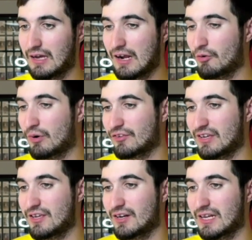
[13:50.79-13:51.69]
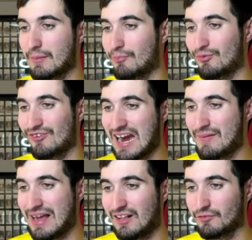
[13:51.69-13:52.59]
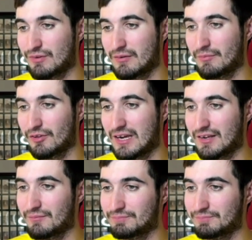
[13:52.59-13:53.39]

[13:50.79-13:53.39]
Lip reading: don't want to say you're going to get prime Alex Bregman, but like,